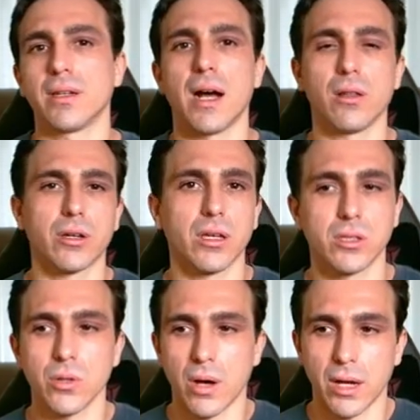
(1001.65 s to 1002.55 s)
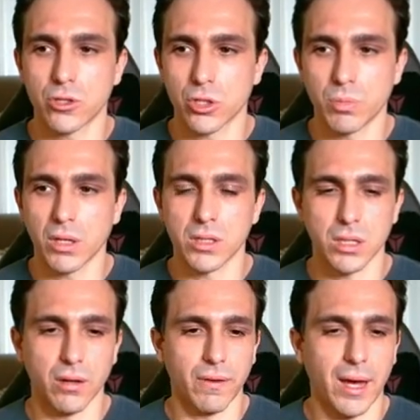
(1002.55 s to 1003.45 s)
not looking too hot just because
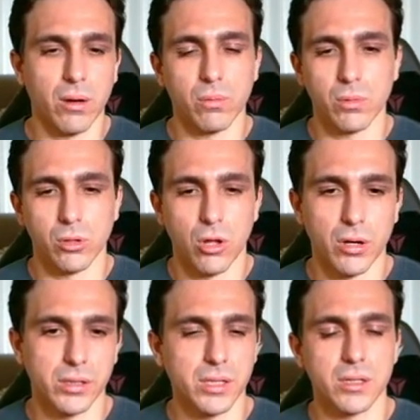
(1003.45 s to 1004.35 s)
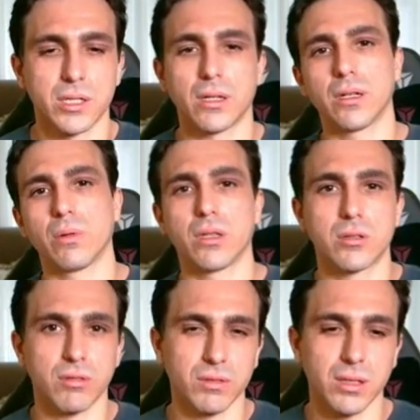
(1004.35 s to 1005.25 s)
of how long it's consolidated with this
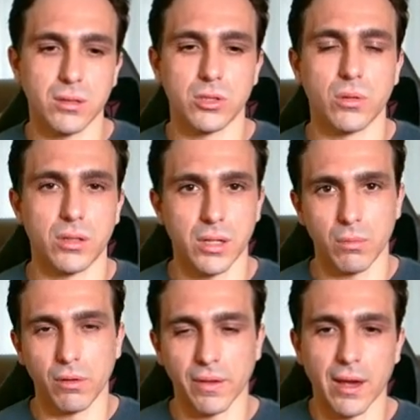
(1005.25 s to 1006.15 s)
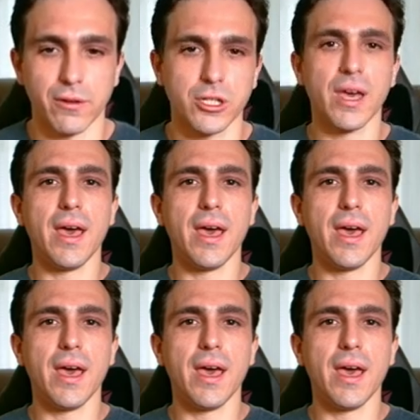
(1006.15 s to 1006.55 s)
50 and 200 day moving average,